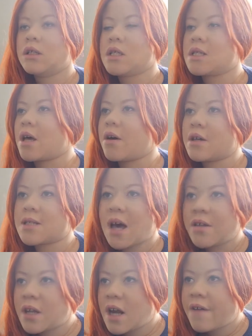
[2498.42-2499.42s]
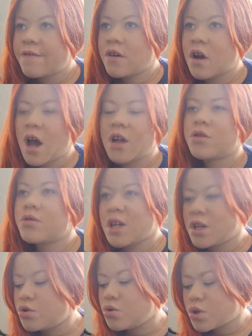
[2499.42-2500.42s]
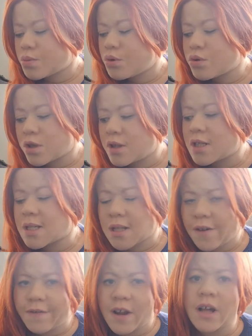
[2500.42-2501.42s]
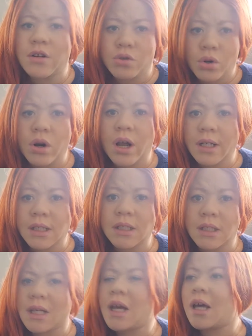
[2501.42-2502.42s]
So Southern Africa, I know they use most of this stuff, like Dorani.